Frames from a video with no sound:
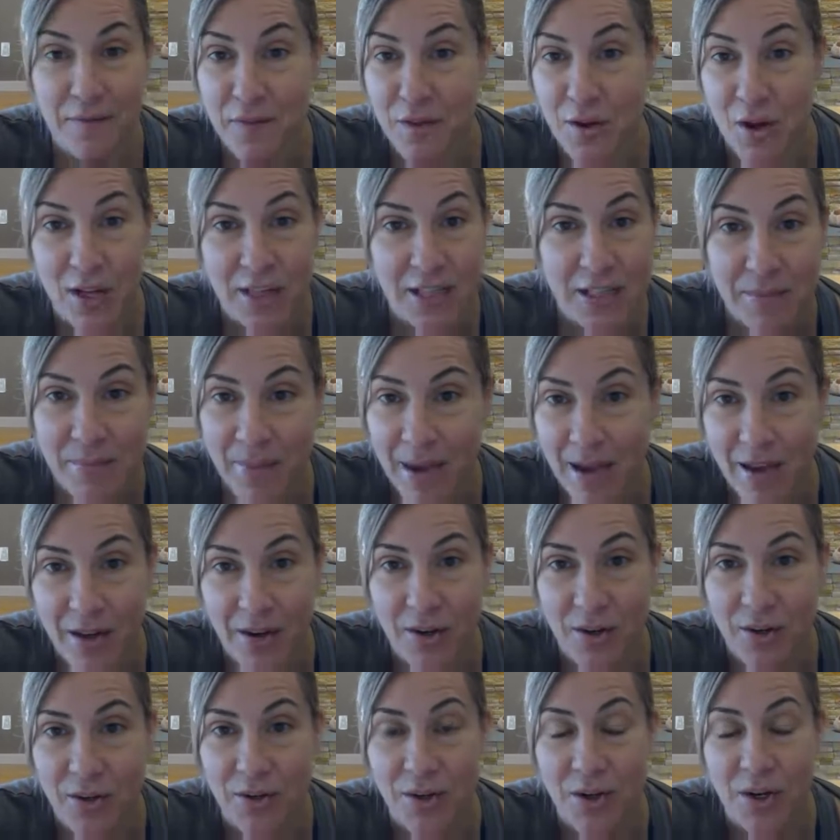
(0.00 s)
thoughts
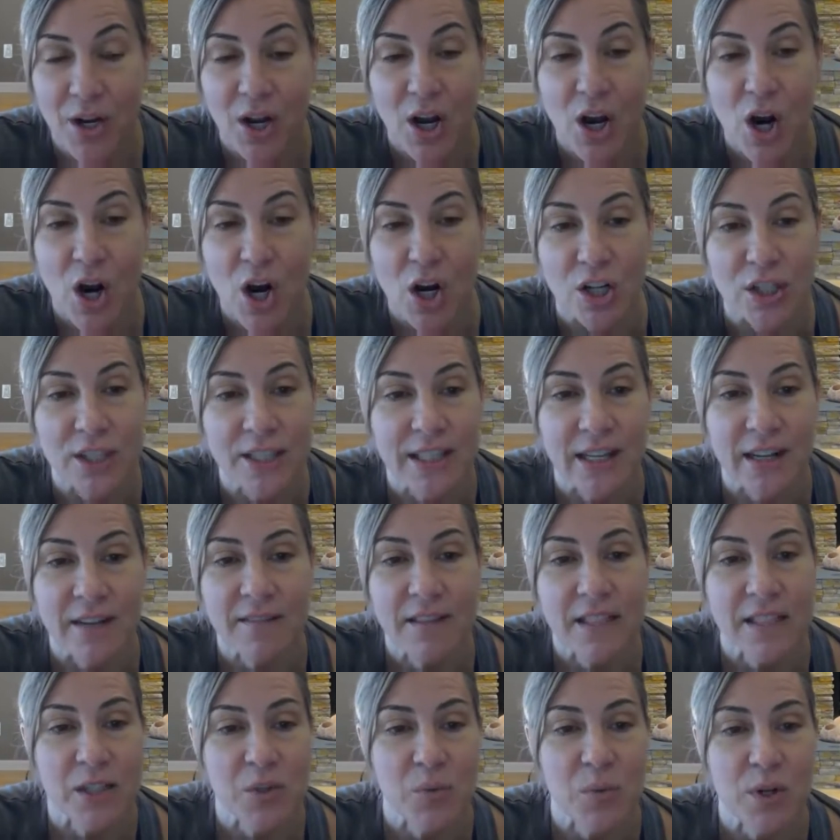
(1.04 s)
about
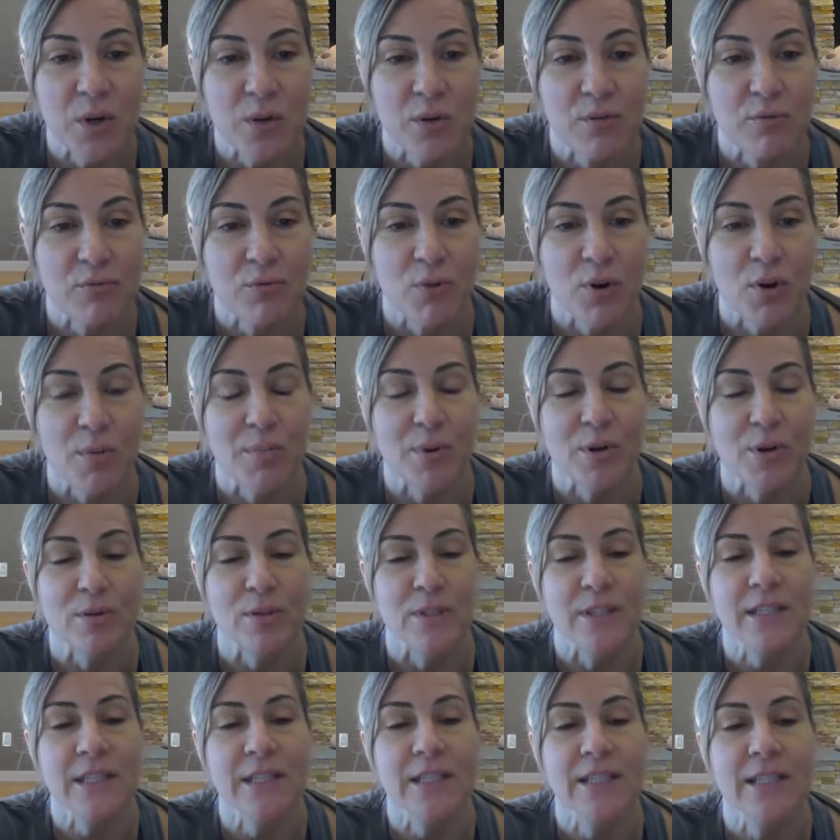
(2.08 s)
ourselves as we go through our
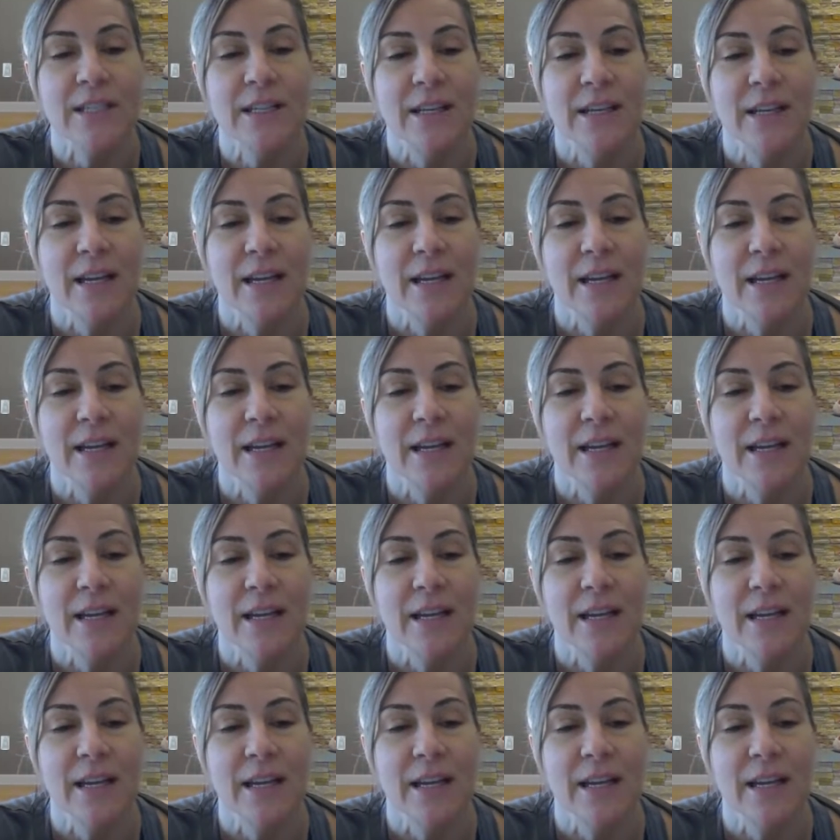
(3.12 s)
poses.